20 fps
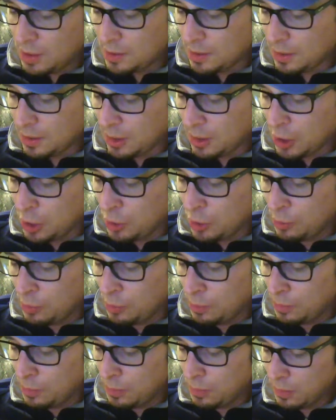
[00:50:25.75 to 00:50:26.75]
He's
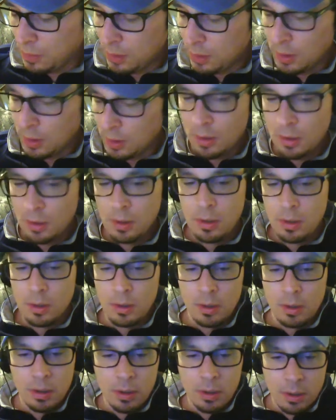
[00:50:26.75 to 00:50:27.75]
alone.
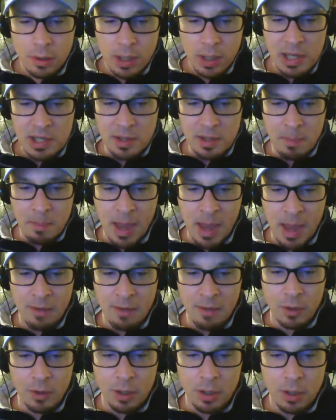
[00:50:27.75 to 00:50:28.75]
He's a
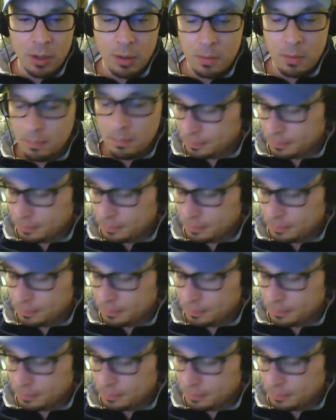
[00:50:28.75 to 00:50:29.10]
maverick.